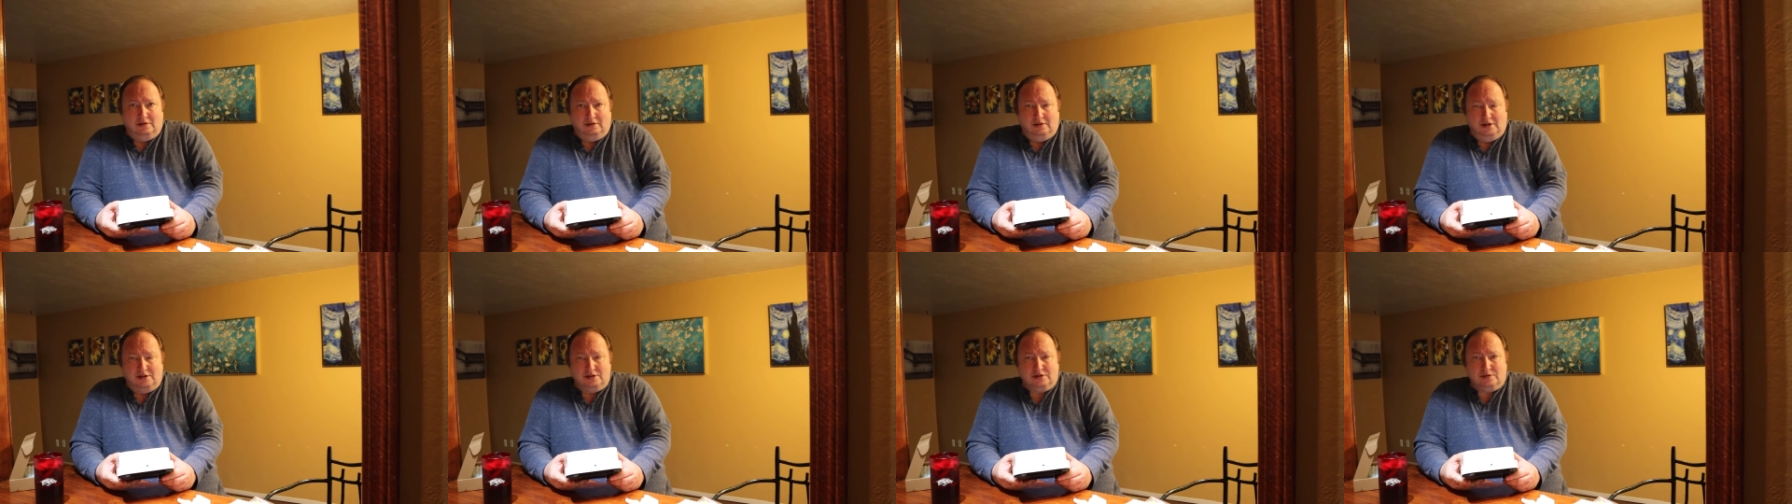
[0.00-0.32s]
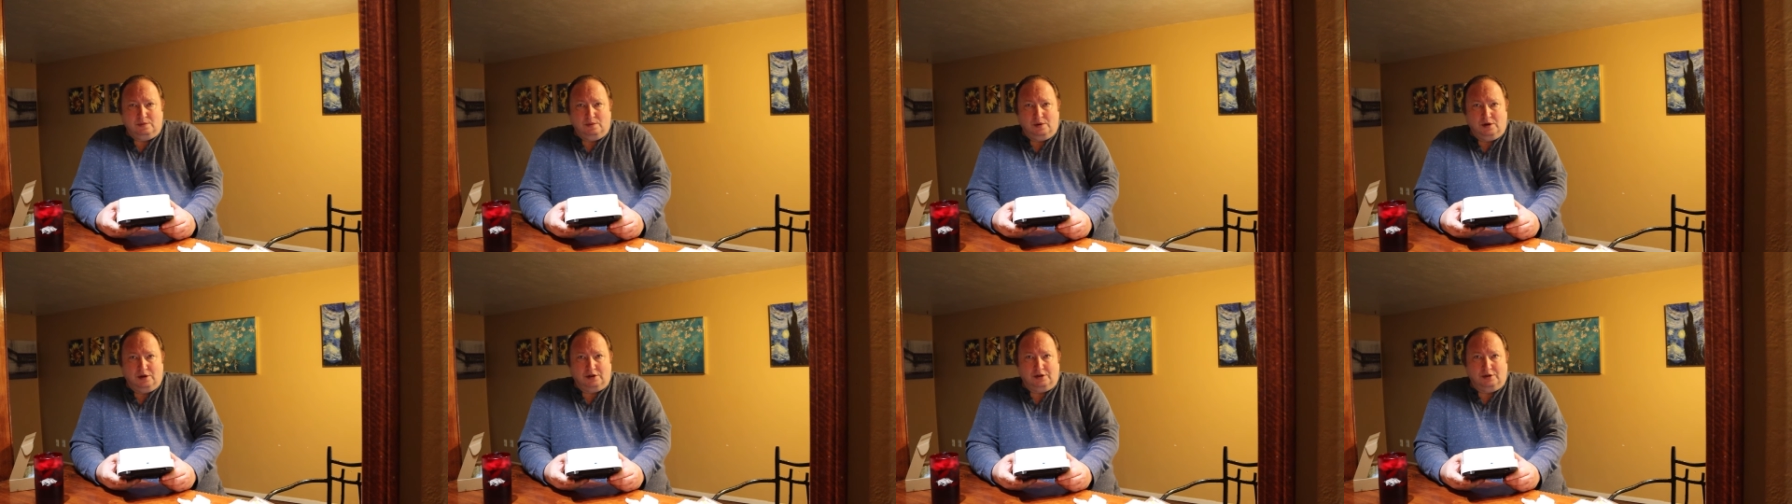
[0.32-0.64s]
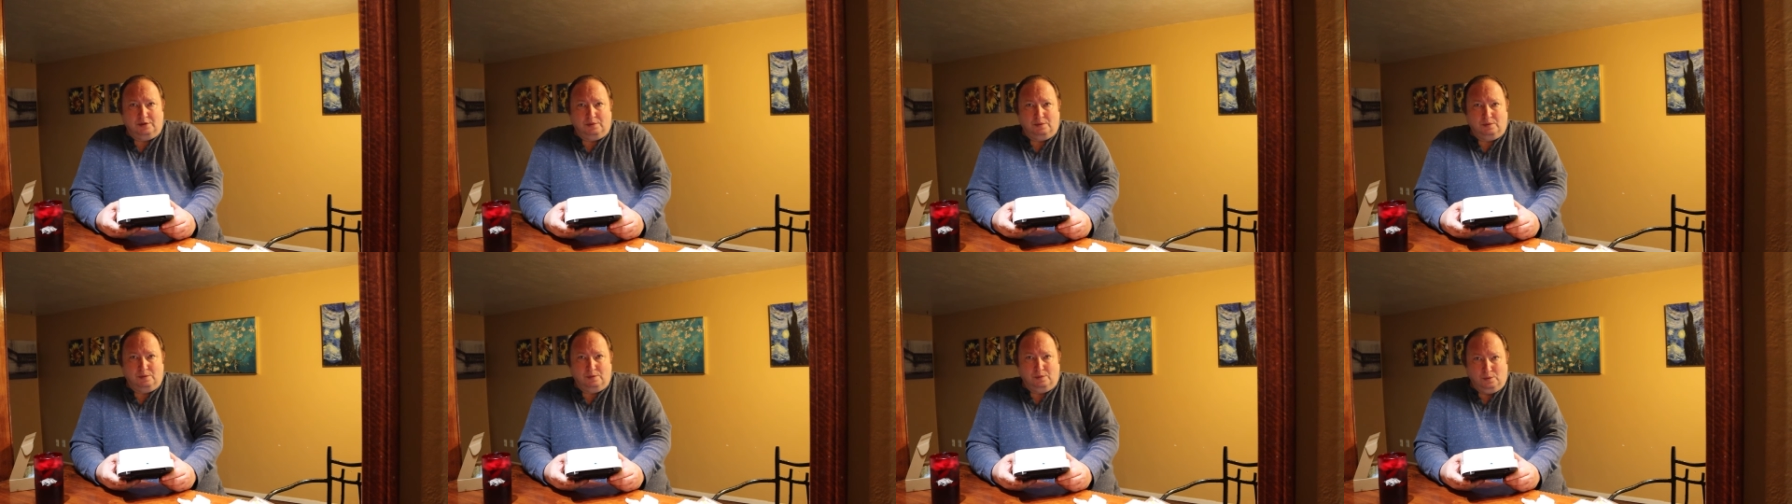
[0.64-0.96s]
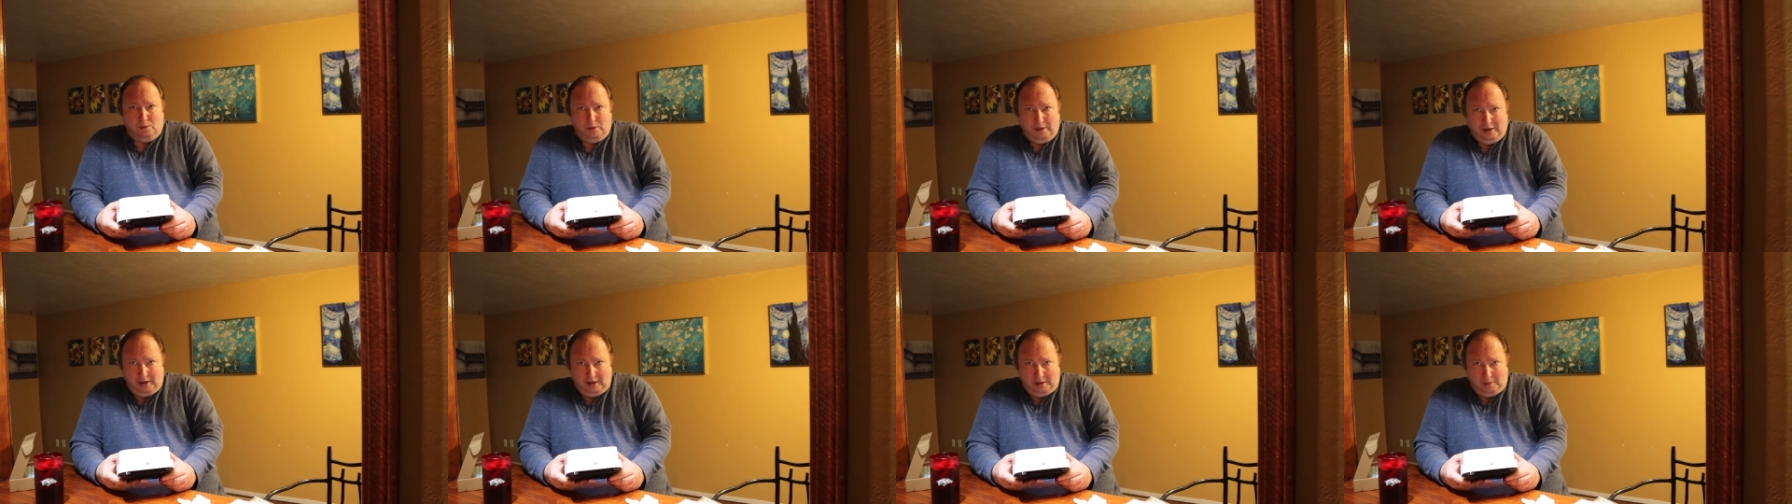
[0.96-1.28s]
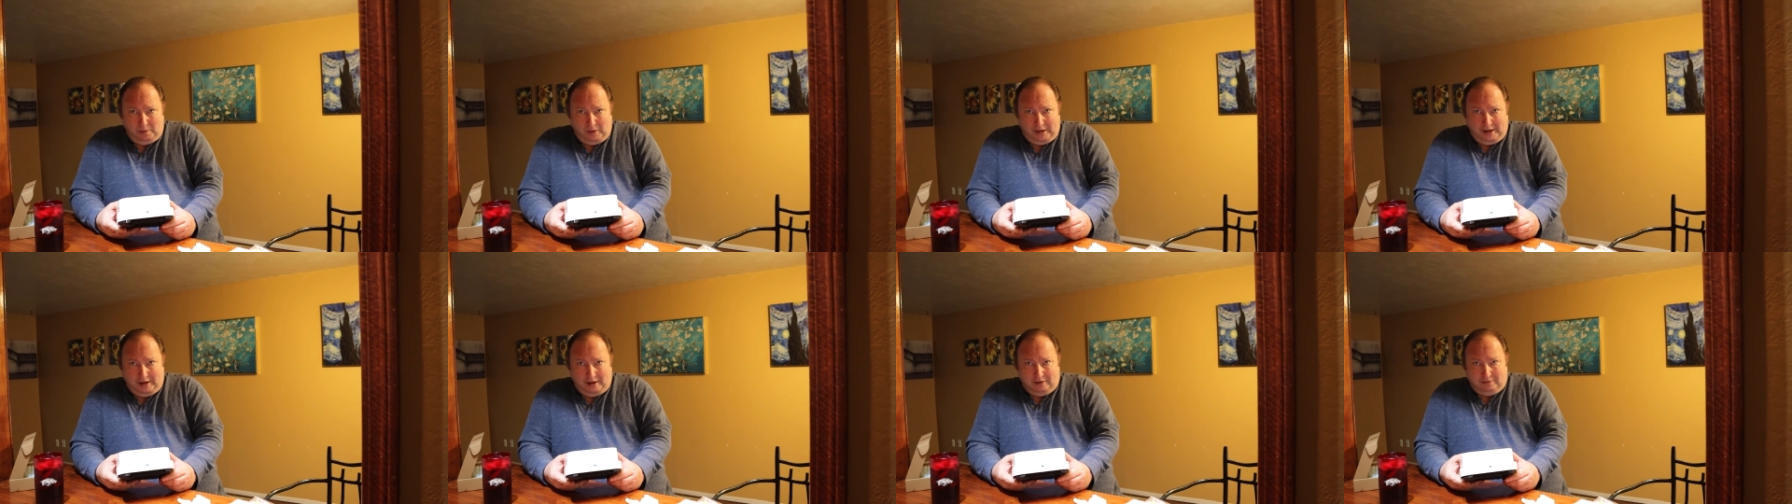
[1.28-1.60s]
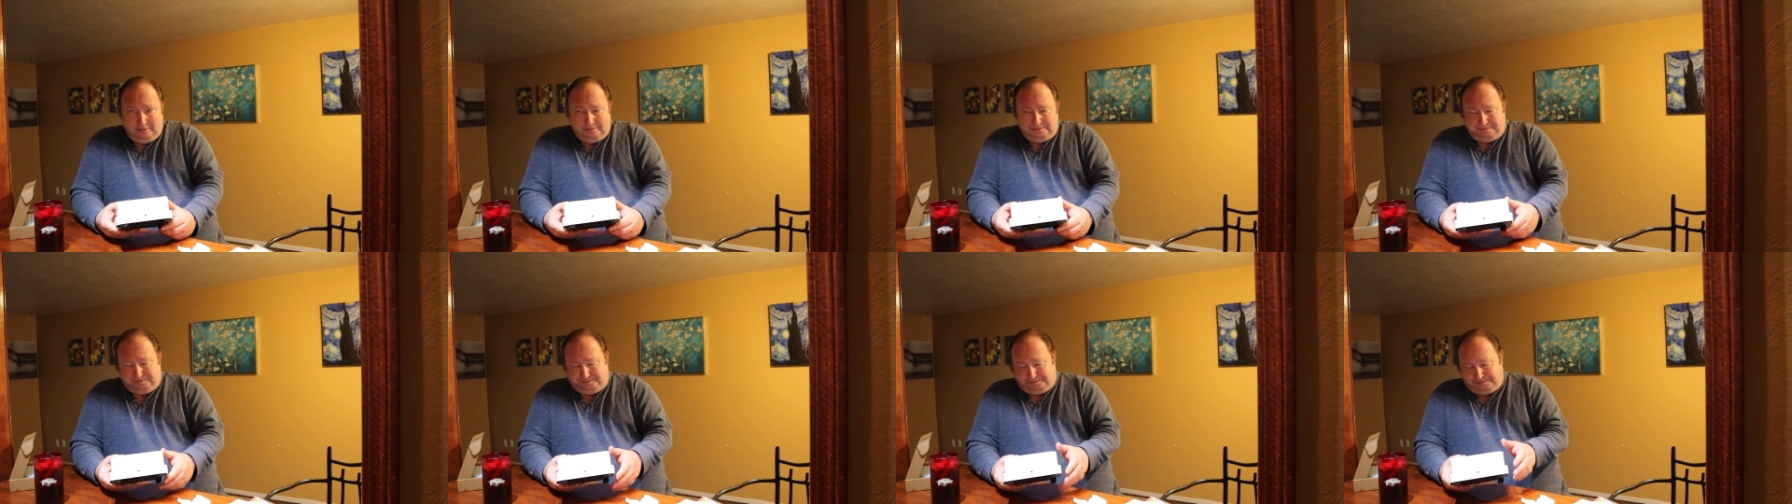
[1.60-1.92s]
this worked really
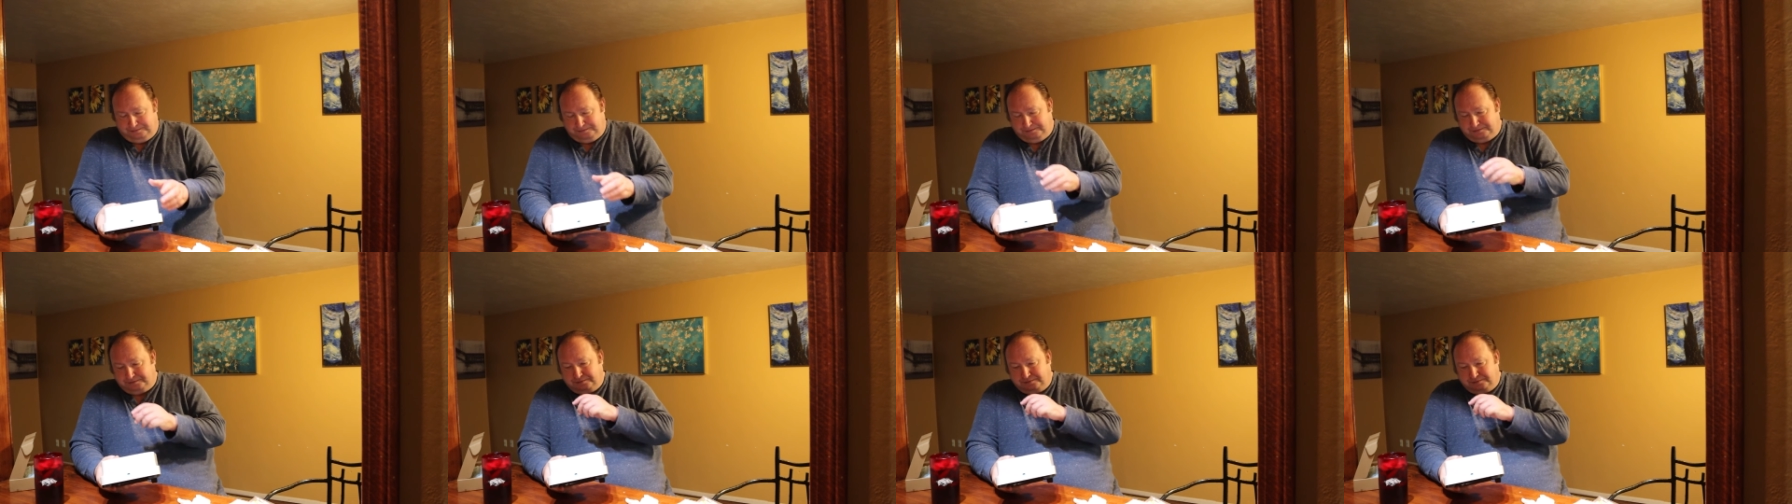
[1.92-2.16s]
well.